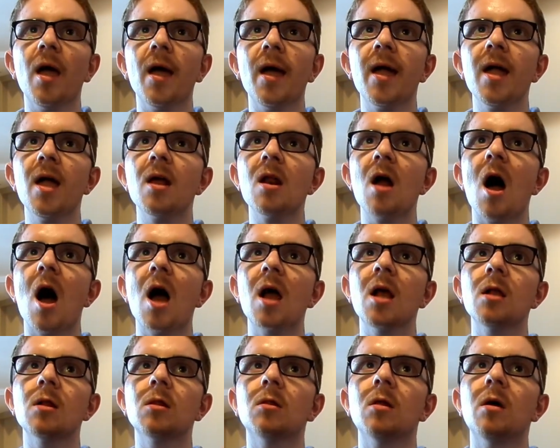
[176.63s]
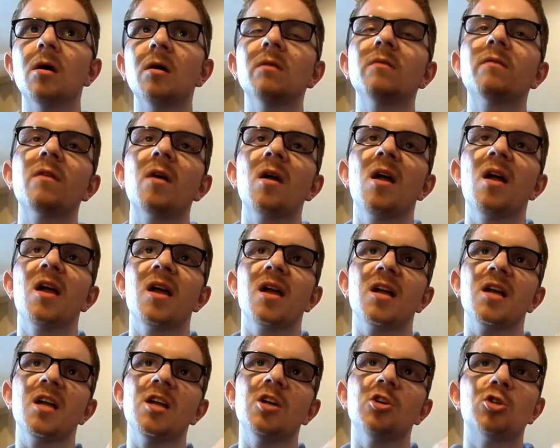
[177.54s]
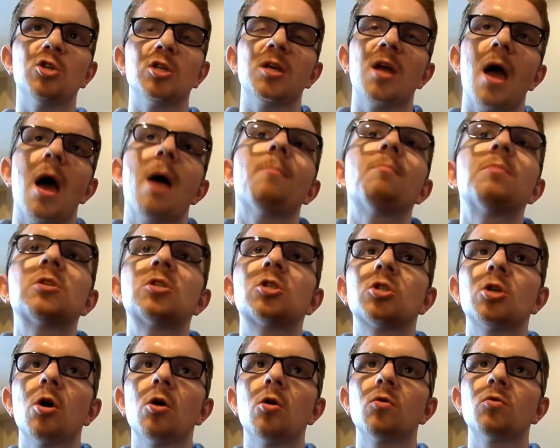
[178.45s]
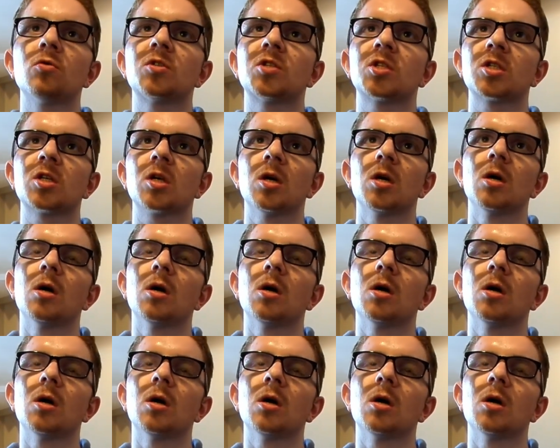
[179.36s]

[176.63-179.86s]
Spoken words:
And I love each of the episodes